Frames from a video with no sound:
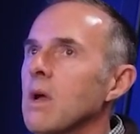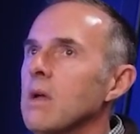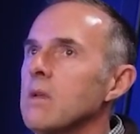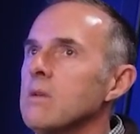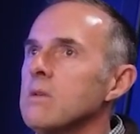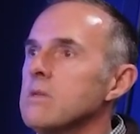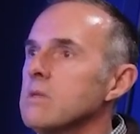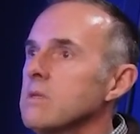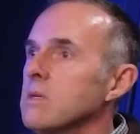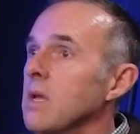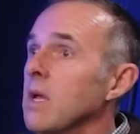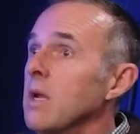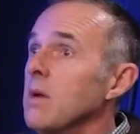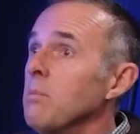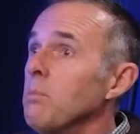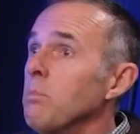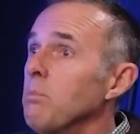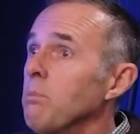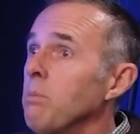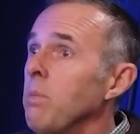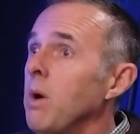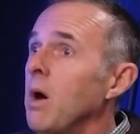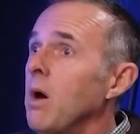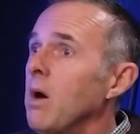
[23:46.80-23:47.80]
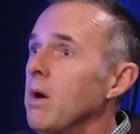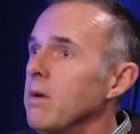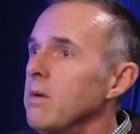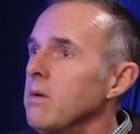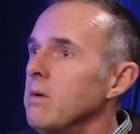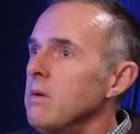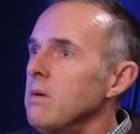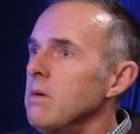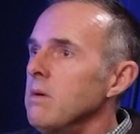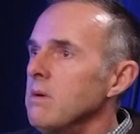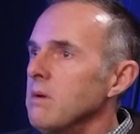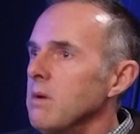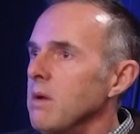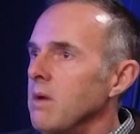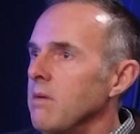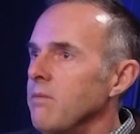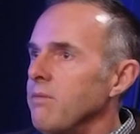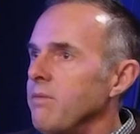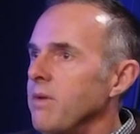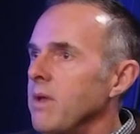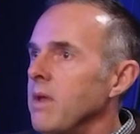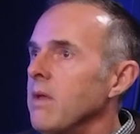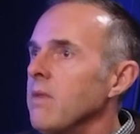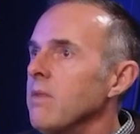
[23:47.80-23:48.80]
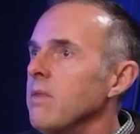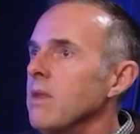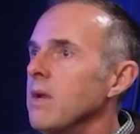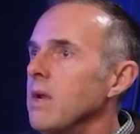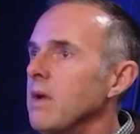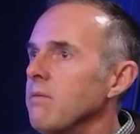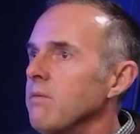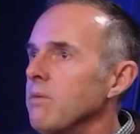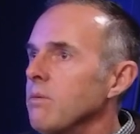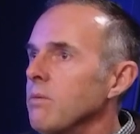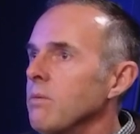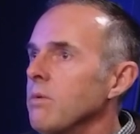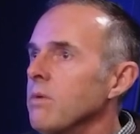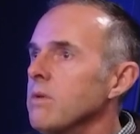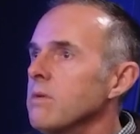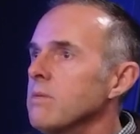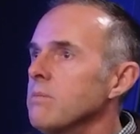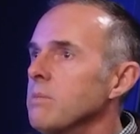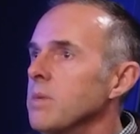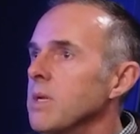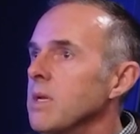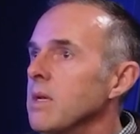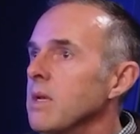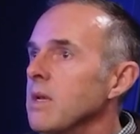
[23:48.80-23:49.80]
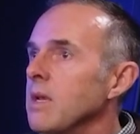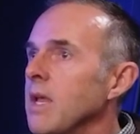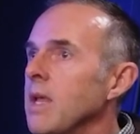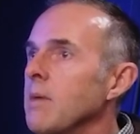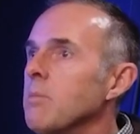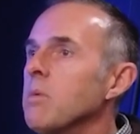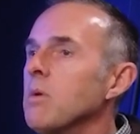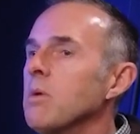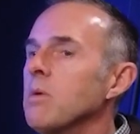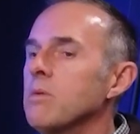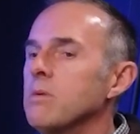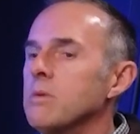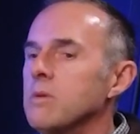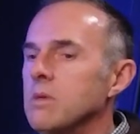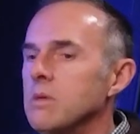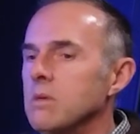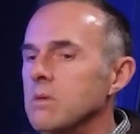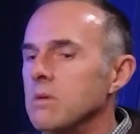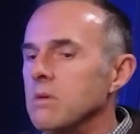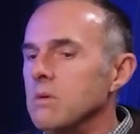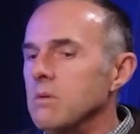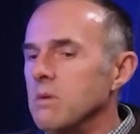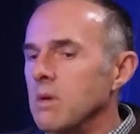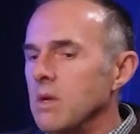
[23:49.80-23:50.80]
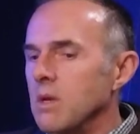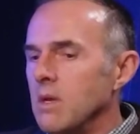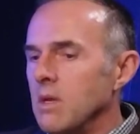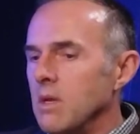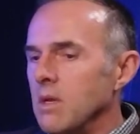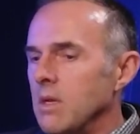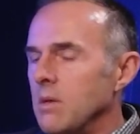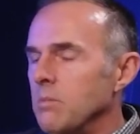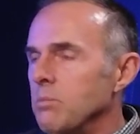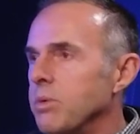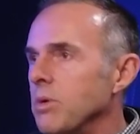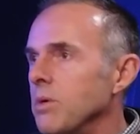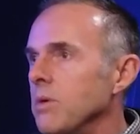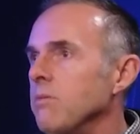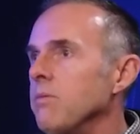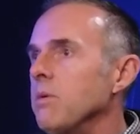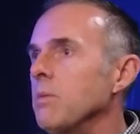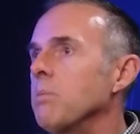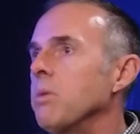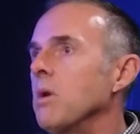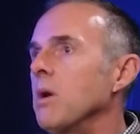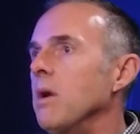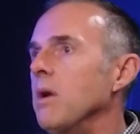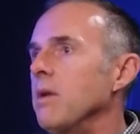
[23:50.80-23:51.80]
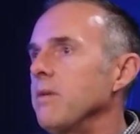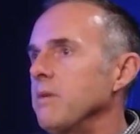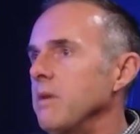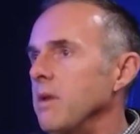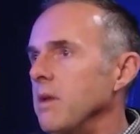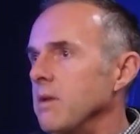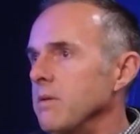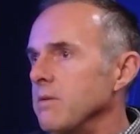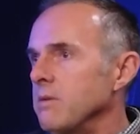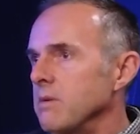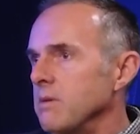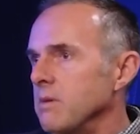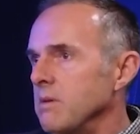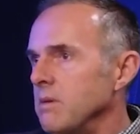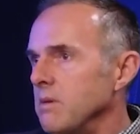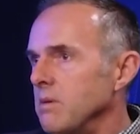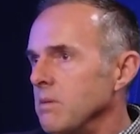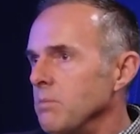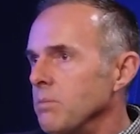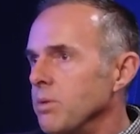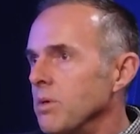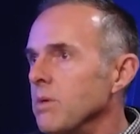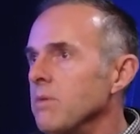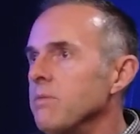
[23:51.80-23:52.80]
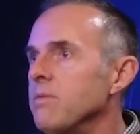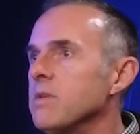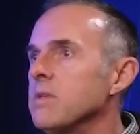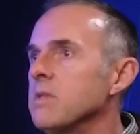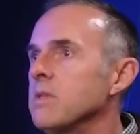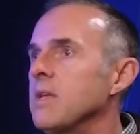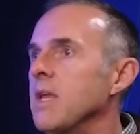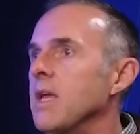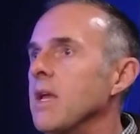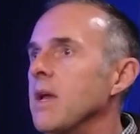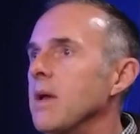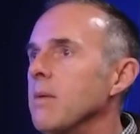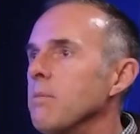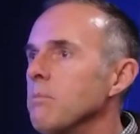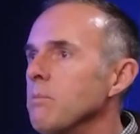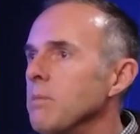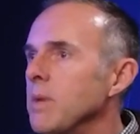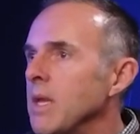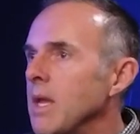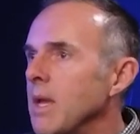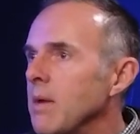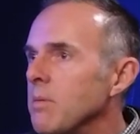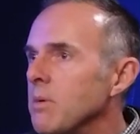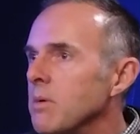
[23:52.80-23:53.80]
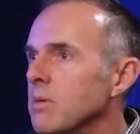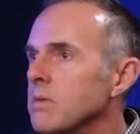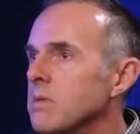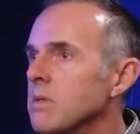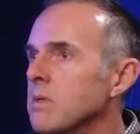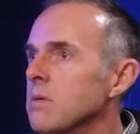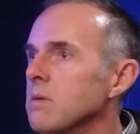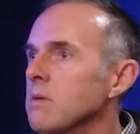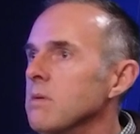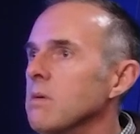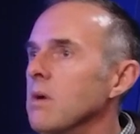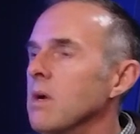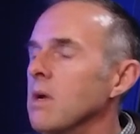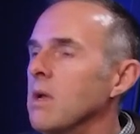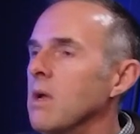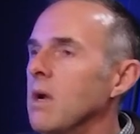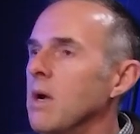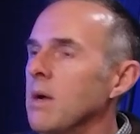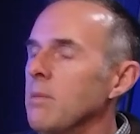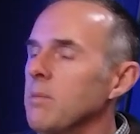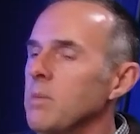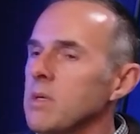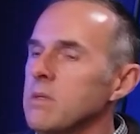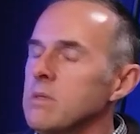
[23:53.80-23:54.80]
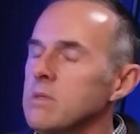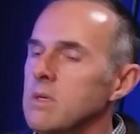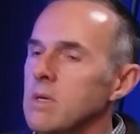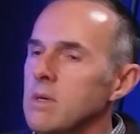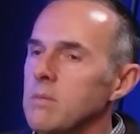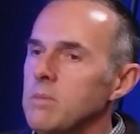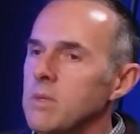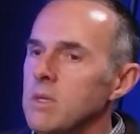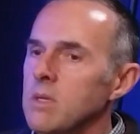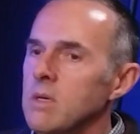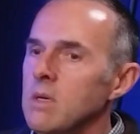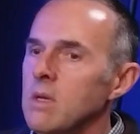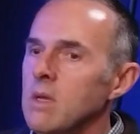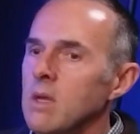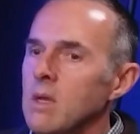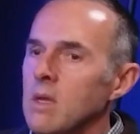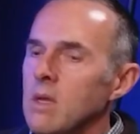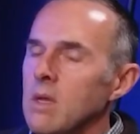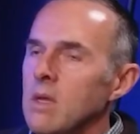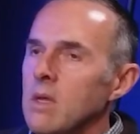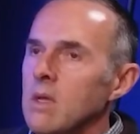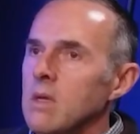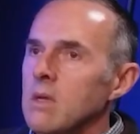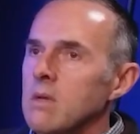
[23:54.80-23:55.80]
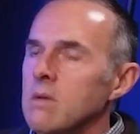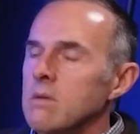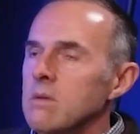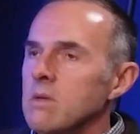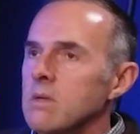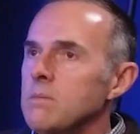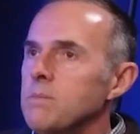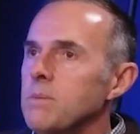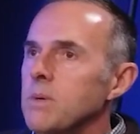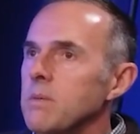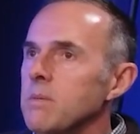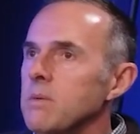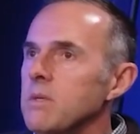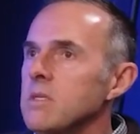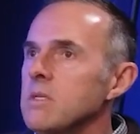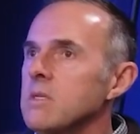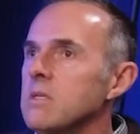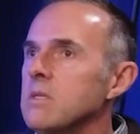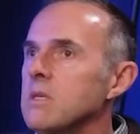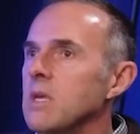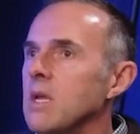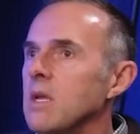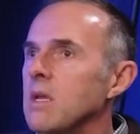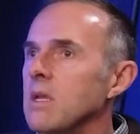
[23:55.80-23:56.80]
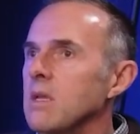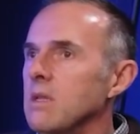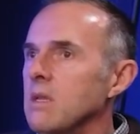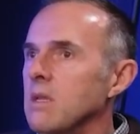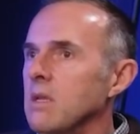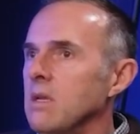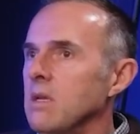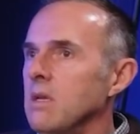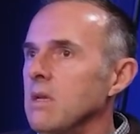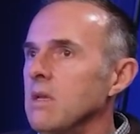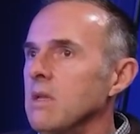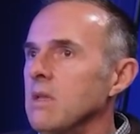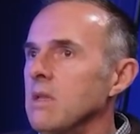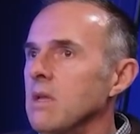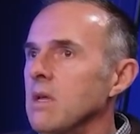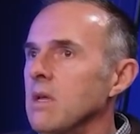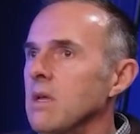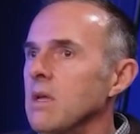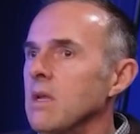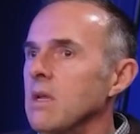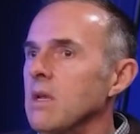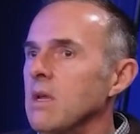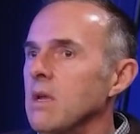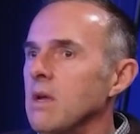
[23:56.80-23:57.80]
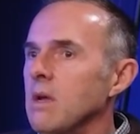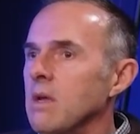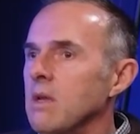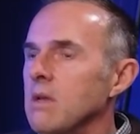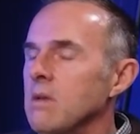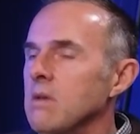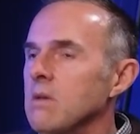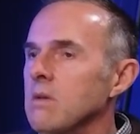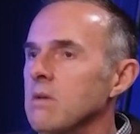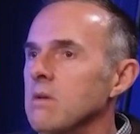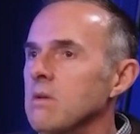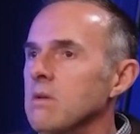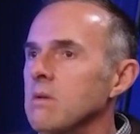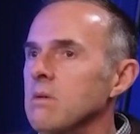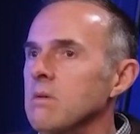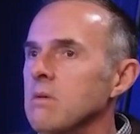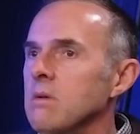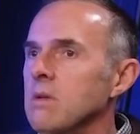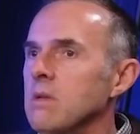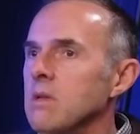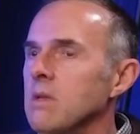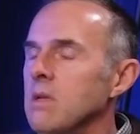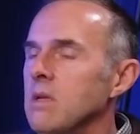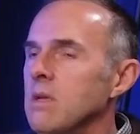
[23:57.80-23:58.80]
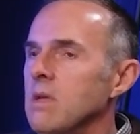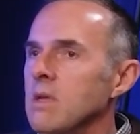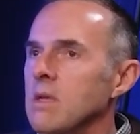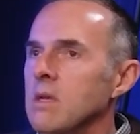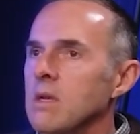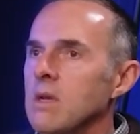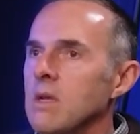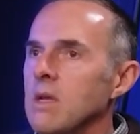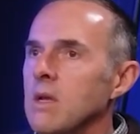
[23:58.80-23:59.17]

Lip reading: just kind of ponder, I've found that I've always been able to improve a process, improve a step, be able to accomplish something. That's probably the second thing that I do. And then